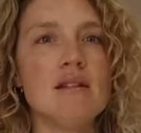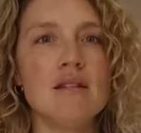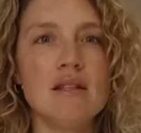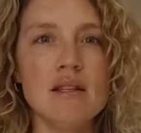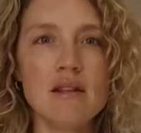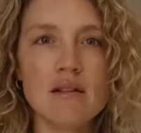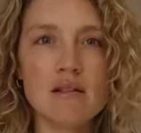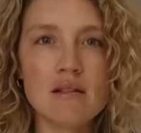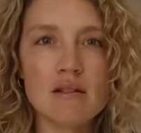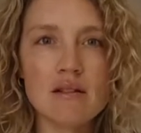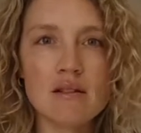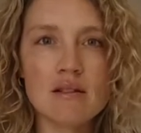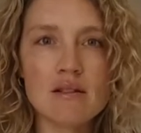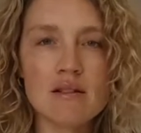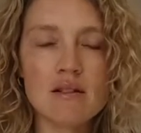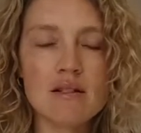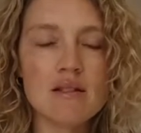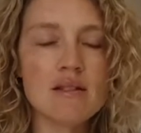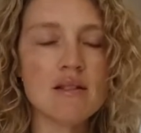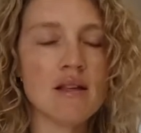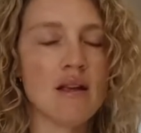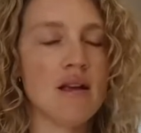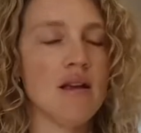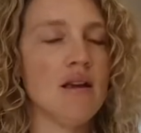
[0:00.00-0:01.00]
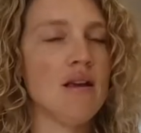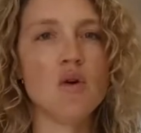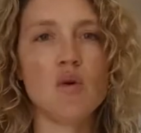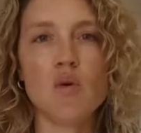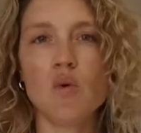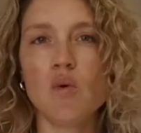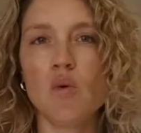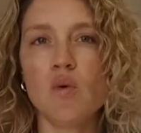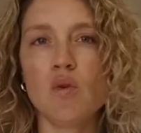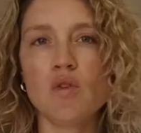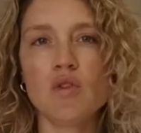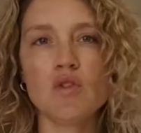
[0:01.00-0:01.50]
dinners
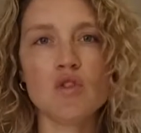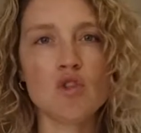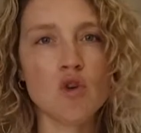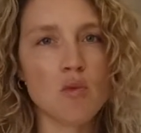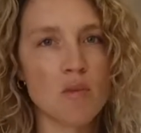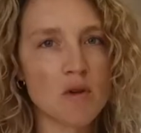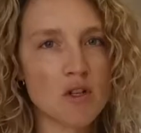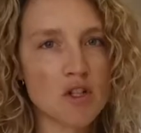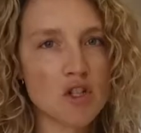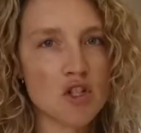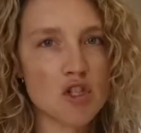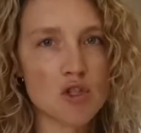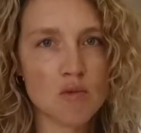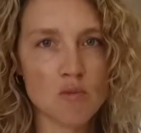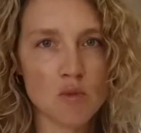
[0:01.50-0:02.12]
go so much